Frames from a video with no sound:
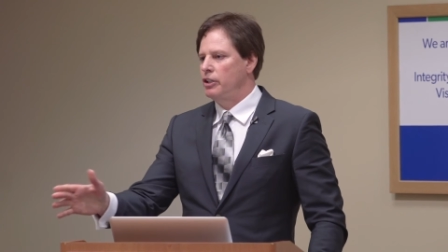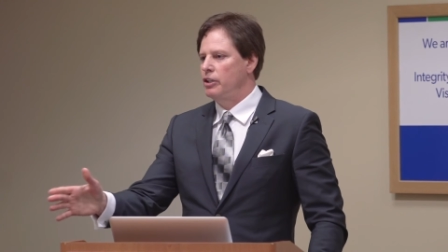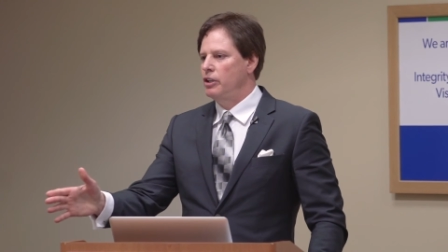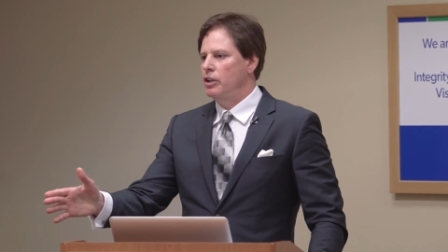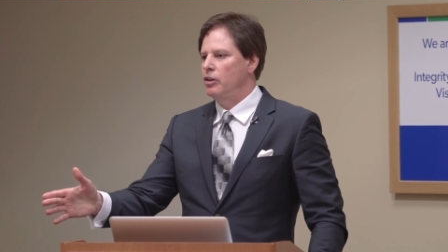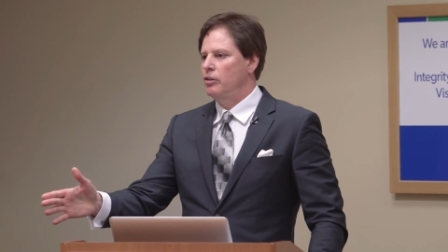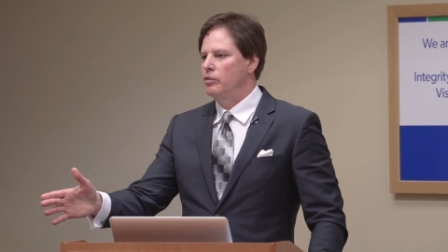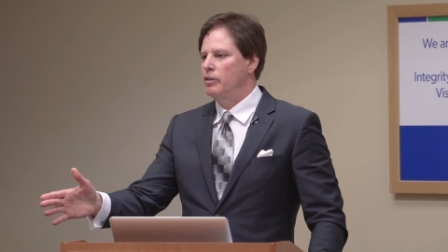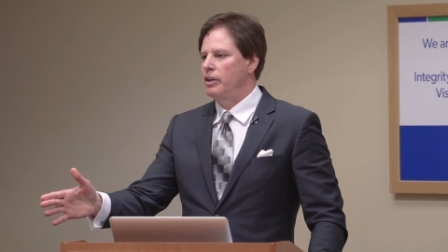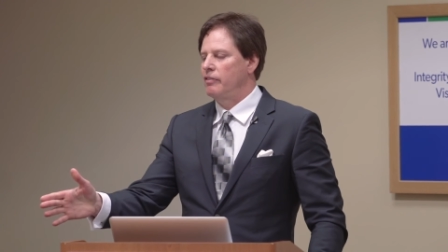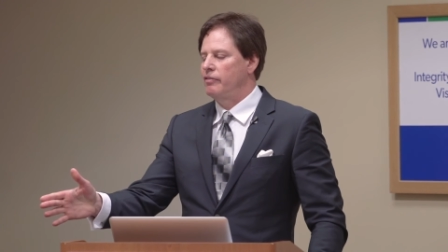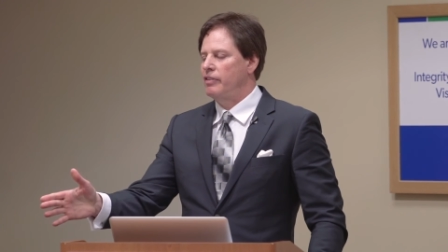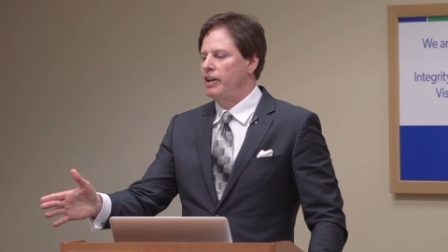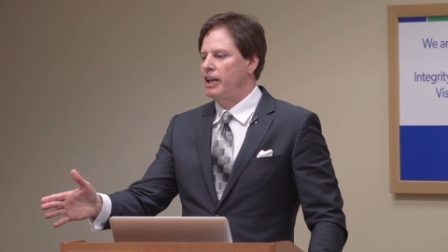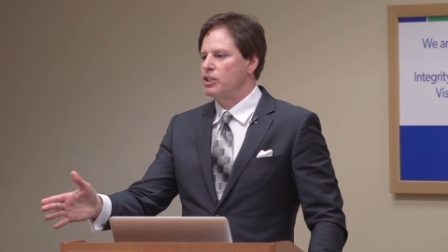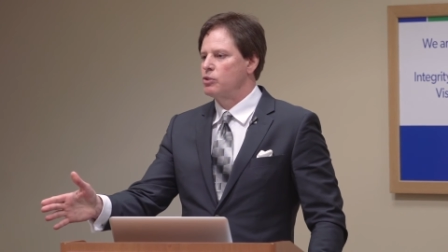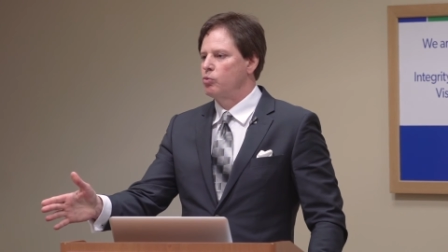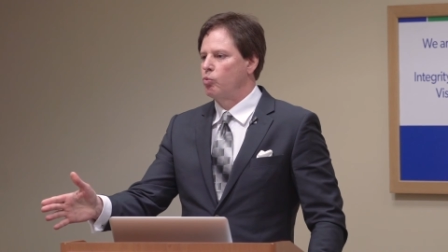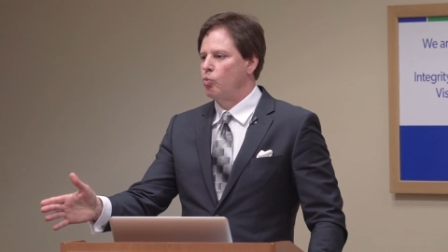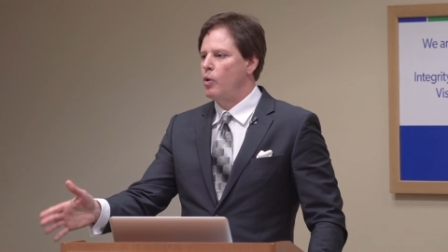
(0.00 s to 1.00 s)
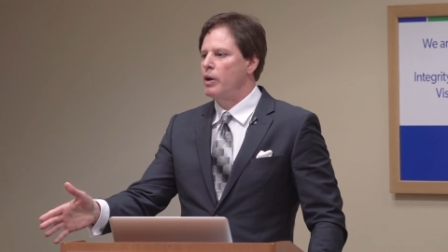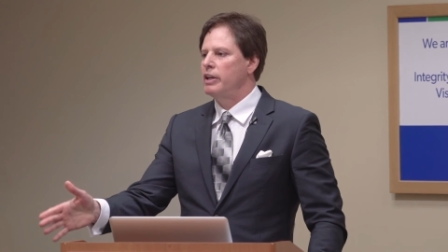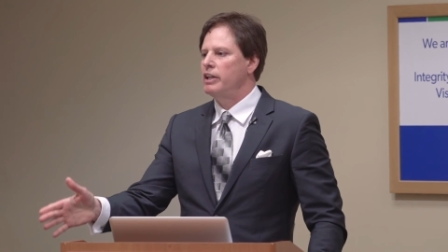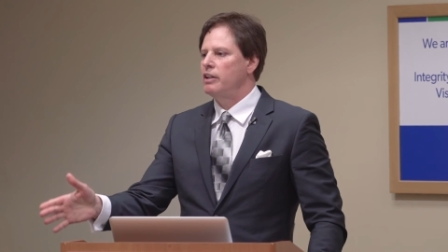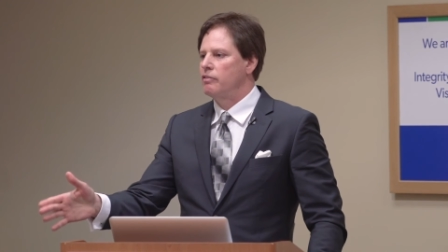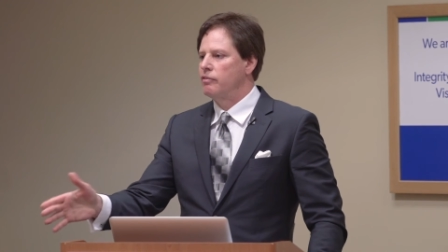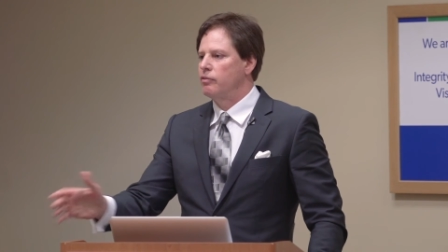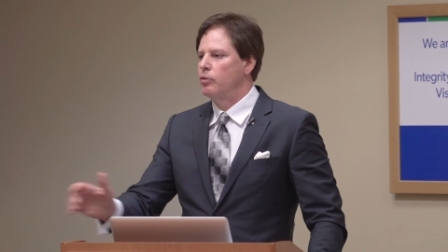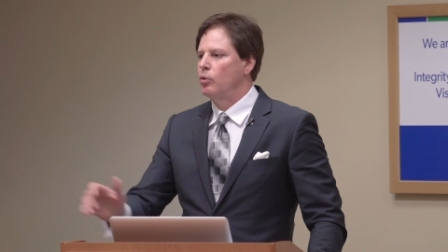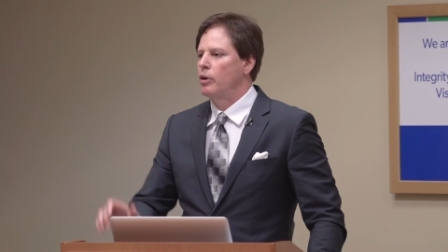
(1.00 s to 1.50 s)
you know affects
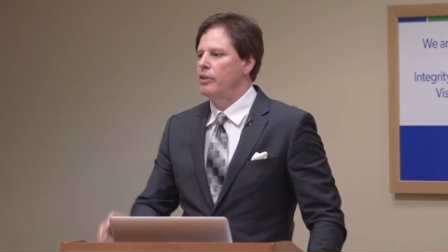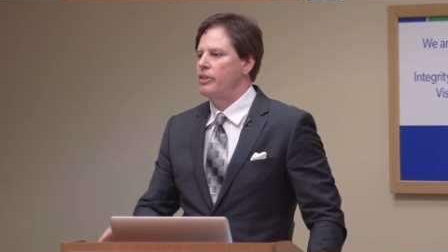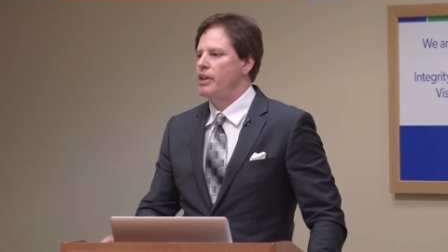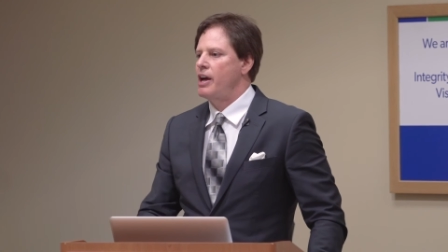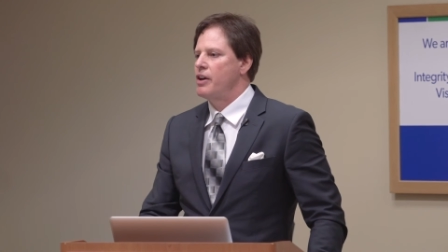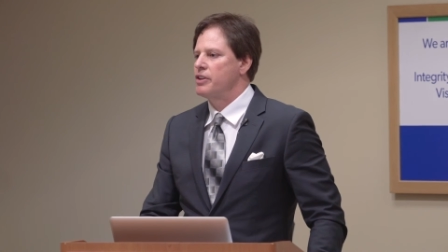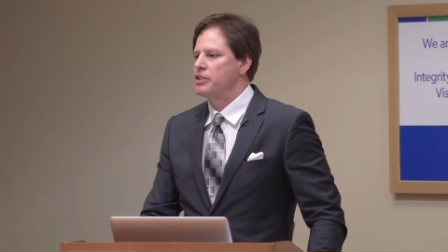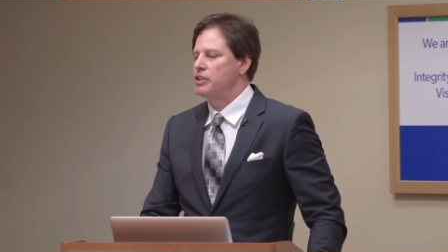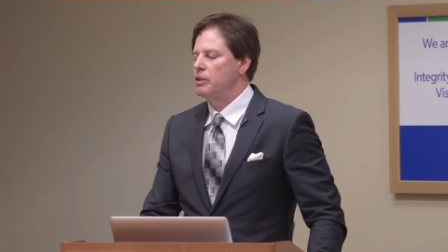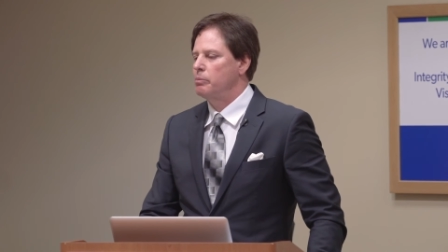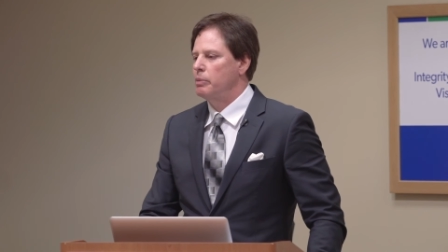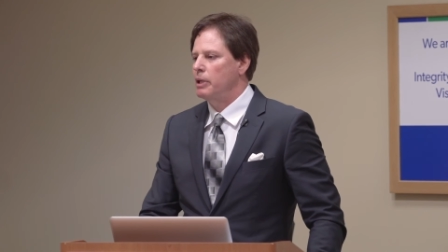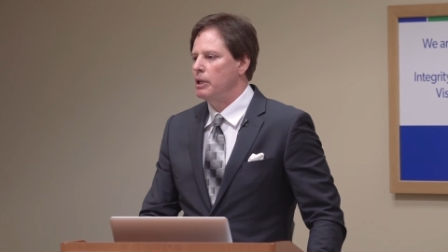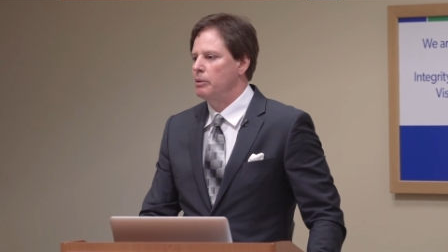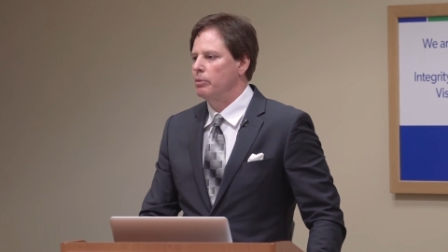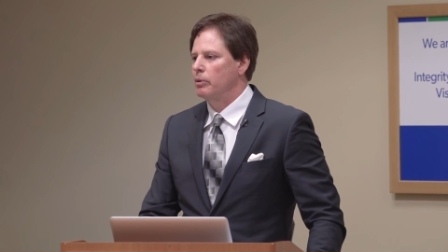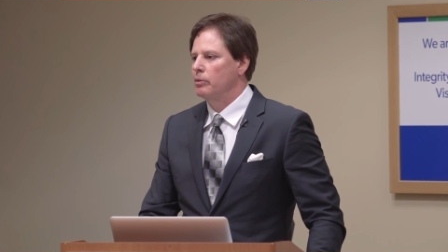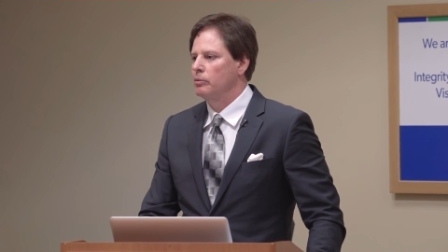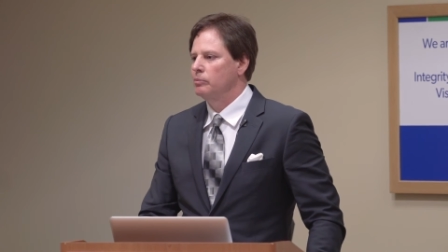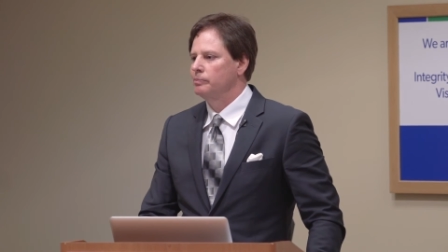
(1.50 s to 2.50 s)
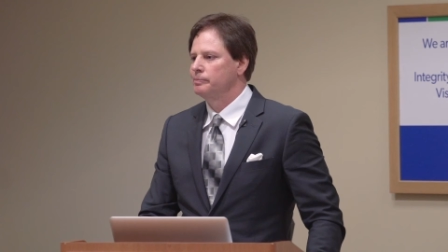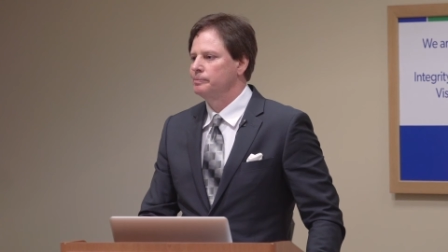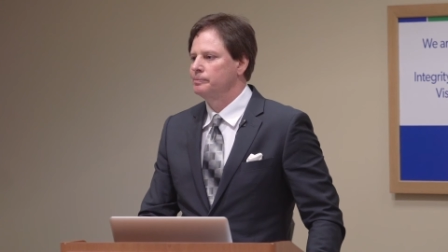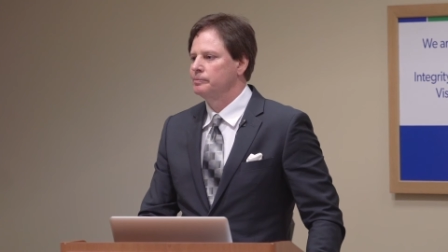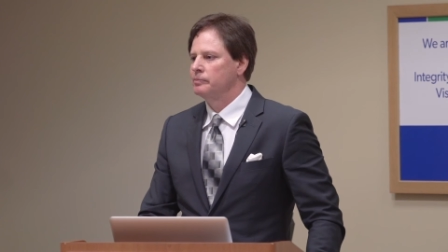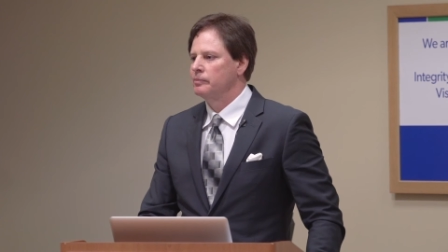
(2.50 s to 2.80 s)
one in 4,000 people.